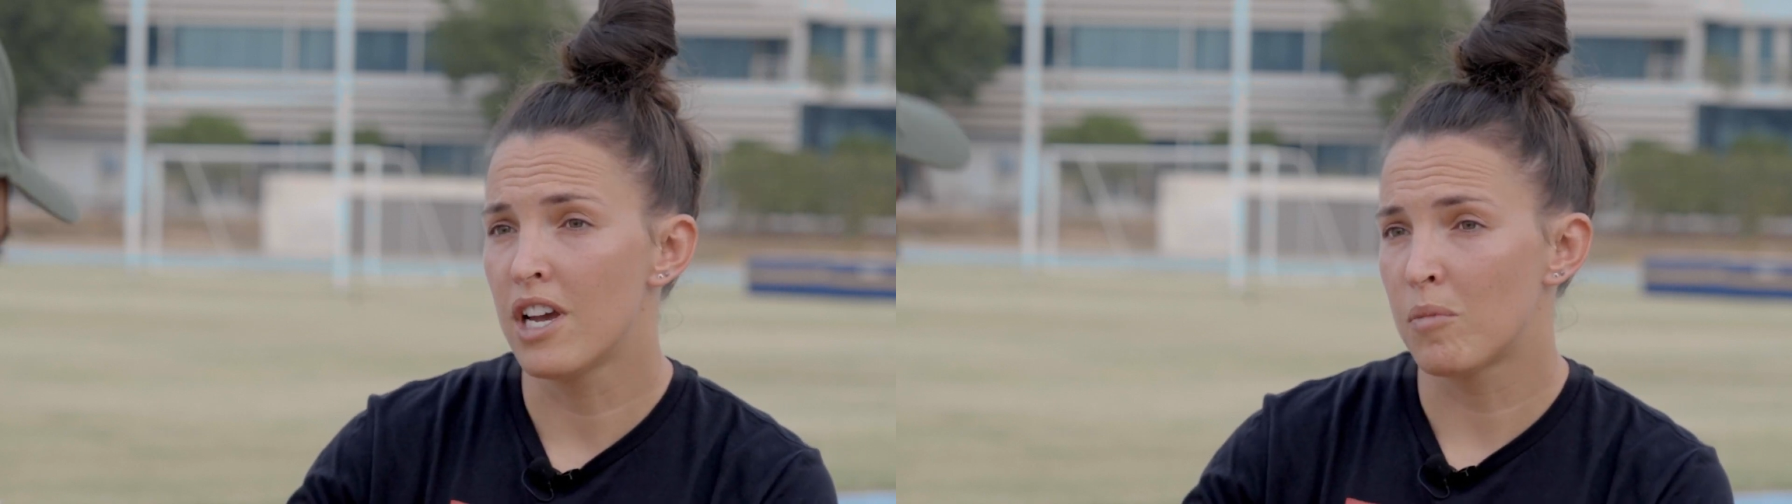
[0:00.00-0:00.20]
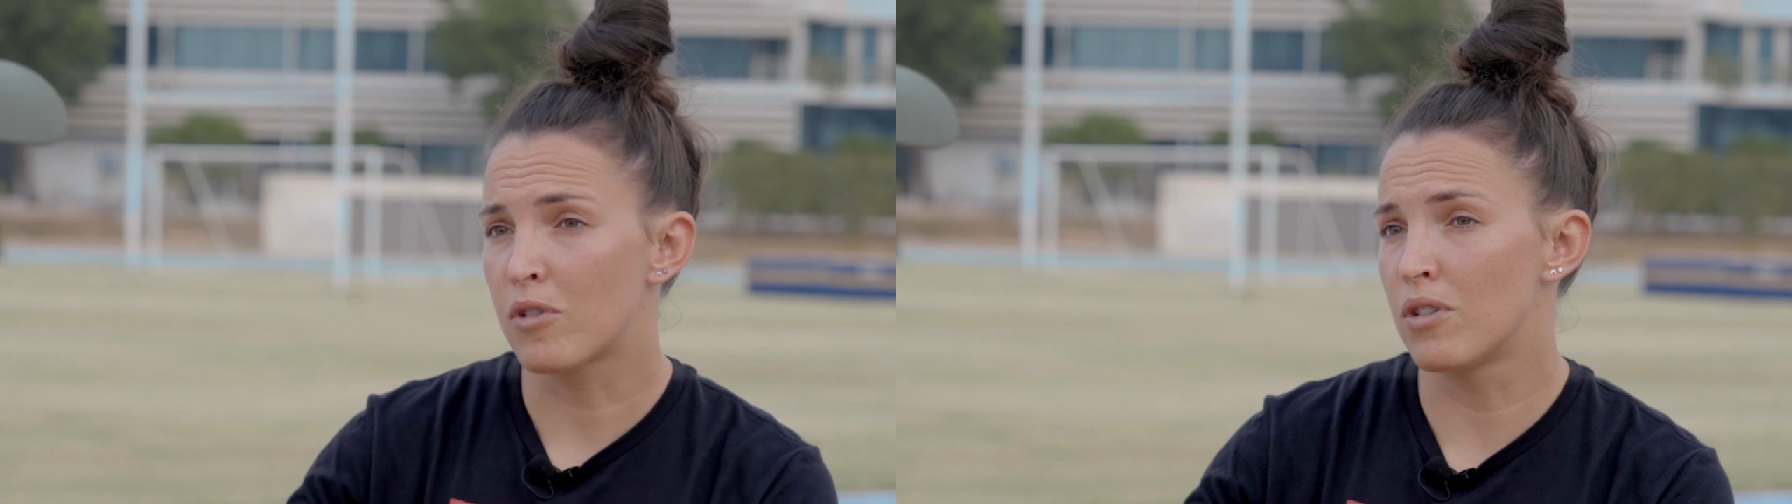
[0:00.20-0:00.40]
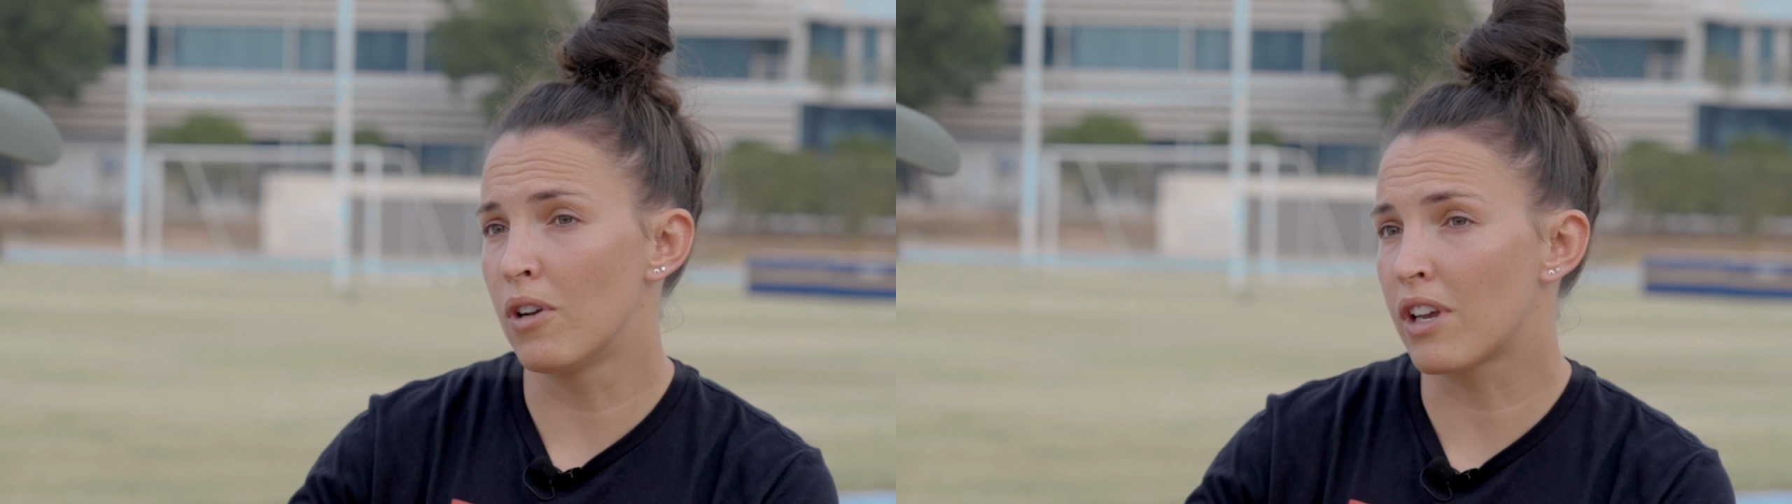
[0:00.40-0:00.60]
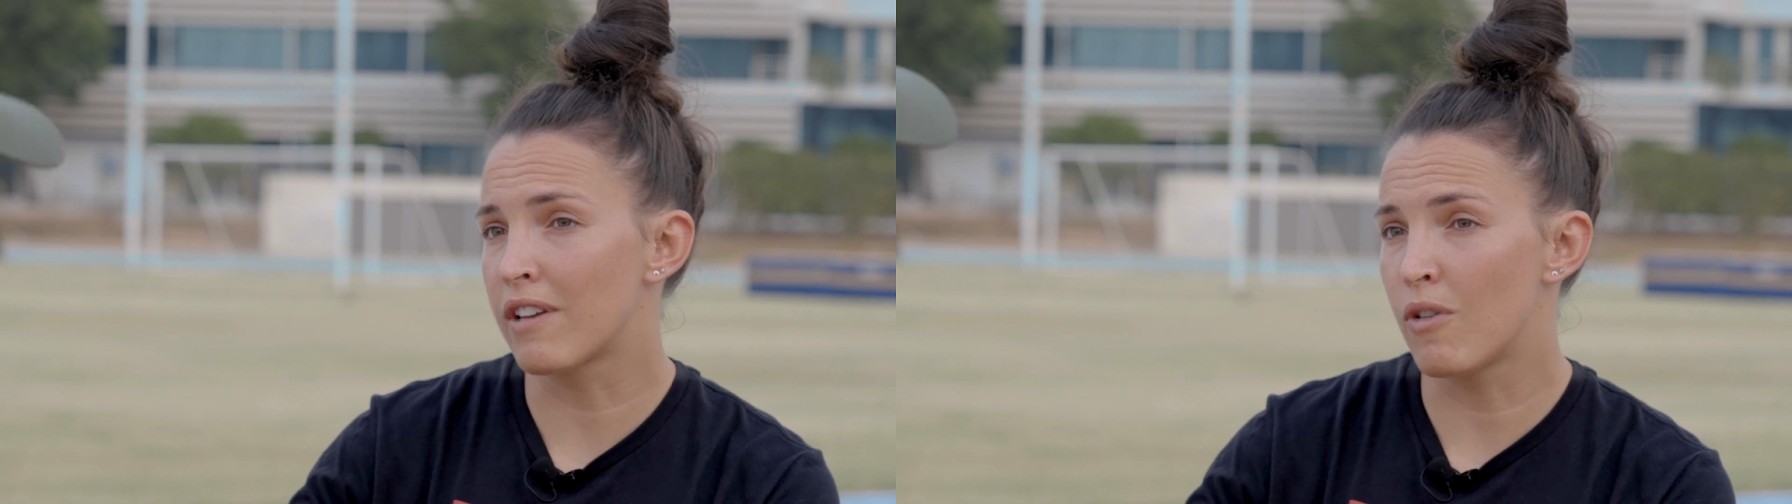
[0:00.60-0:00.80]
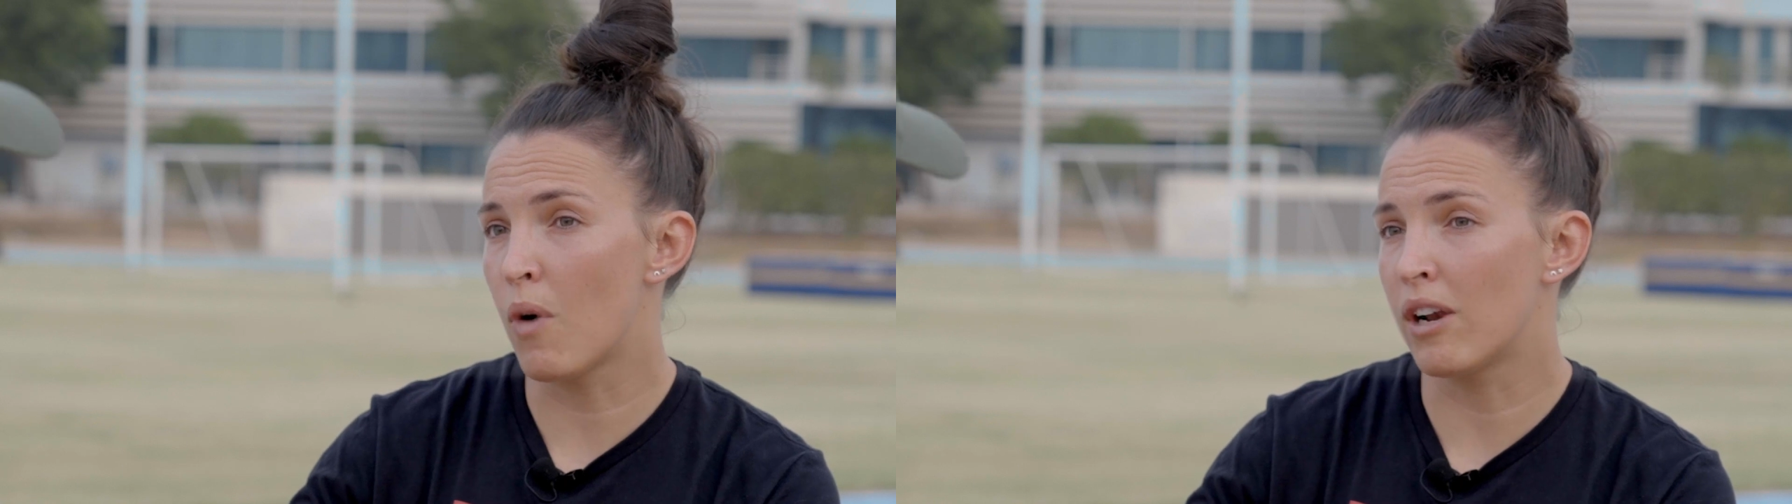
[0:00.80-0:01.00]
because you're
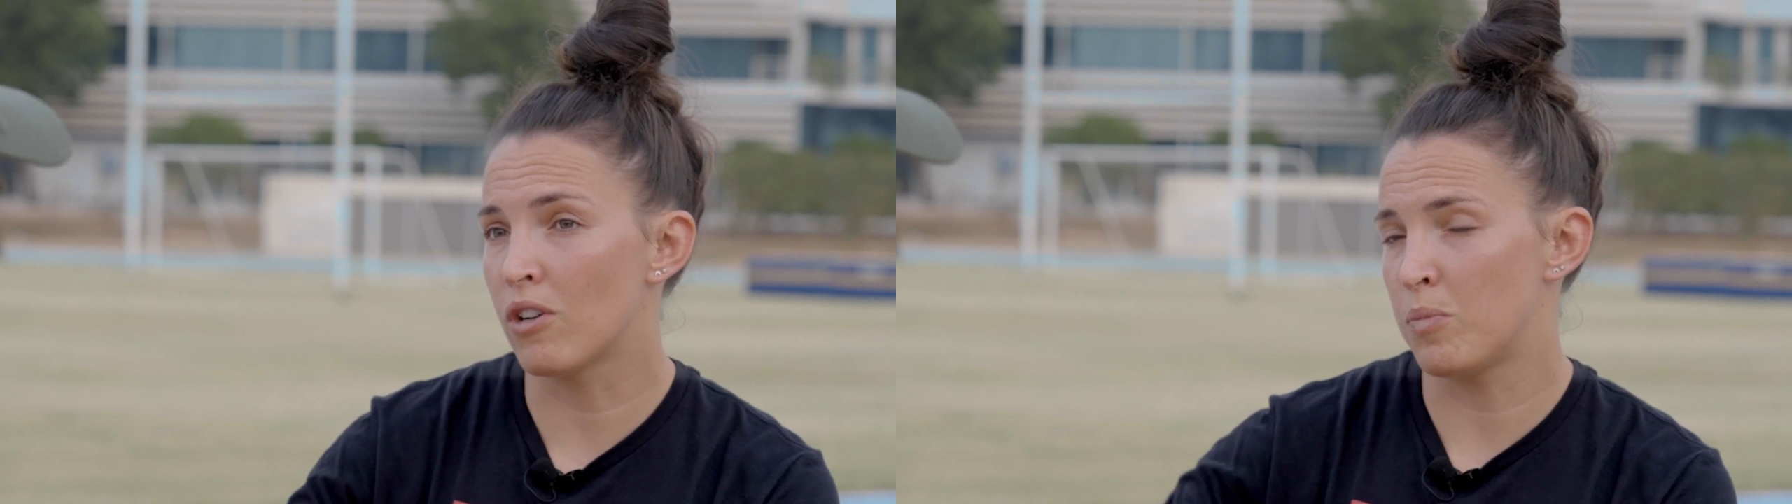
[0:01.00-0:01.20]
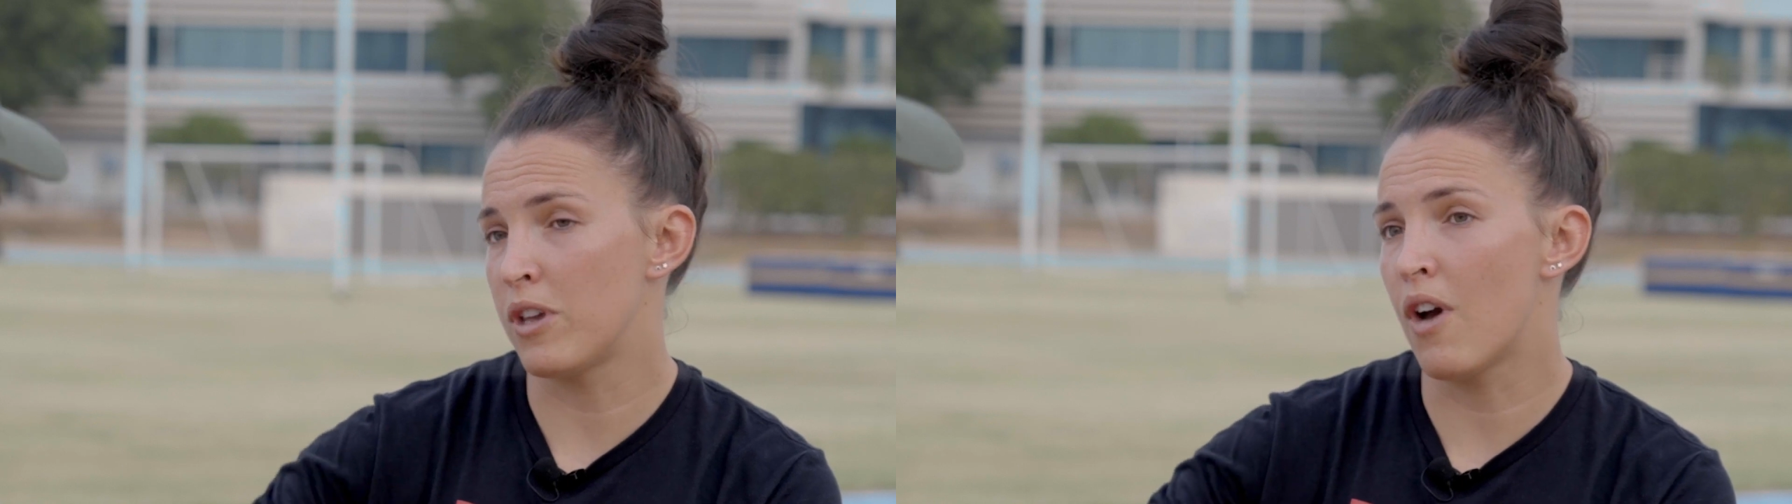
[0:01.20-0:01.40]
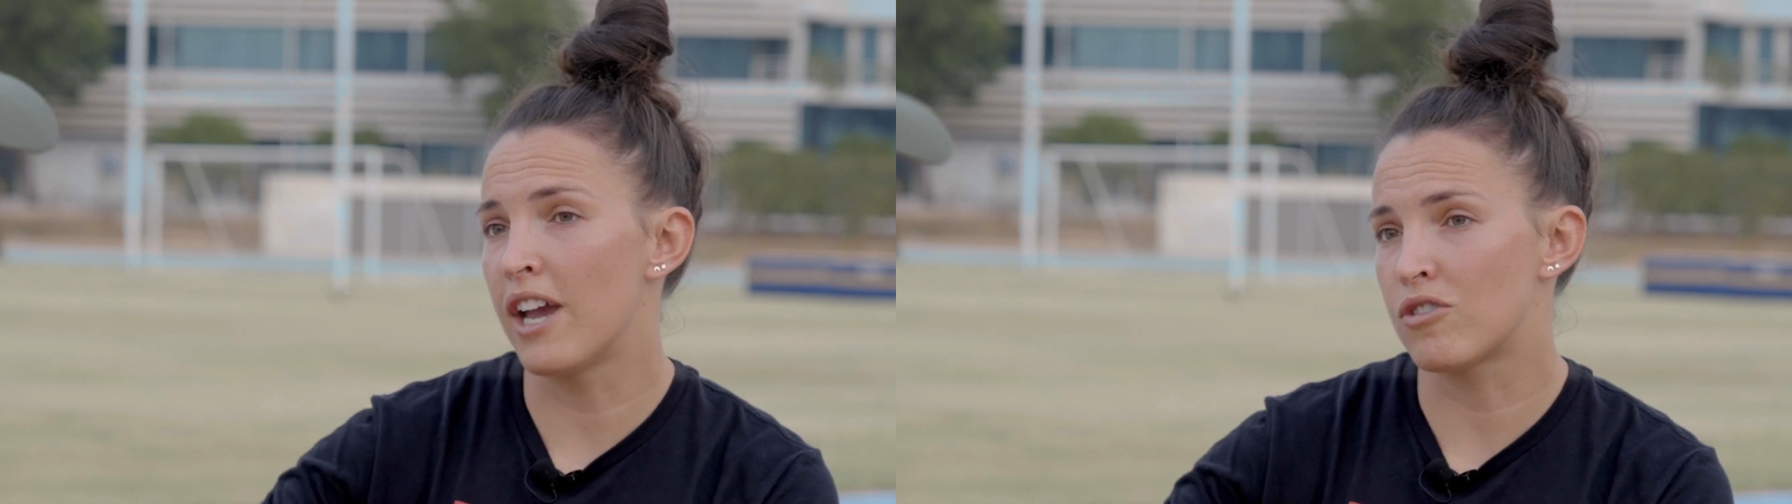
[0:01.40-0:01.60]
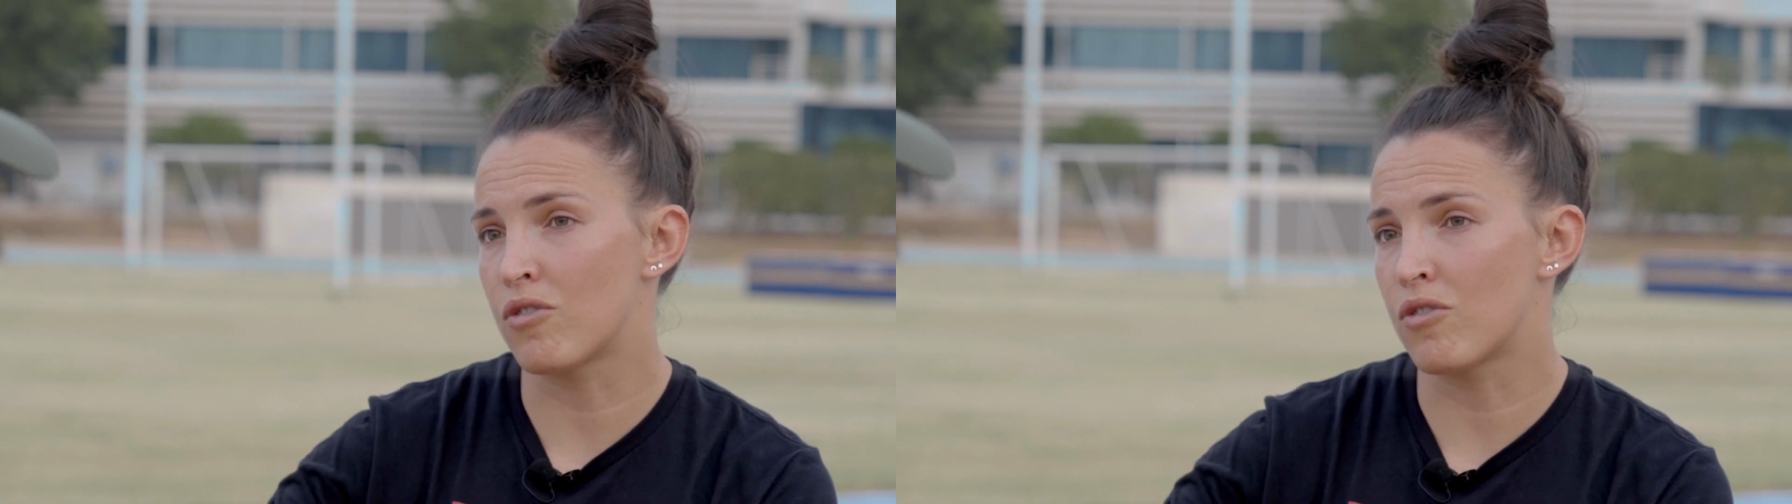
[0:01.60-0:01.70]
looking for weight loss but you hate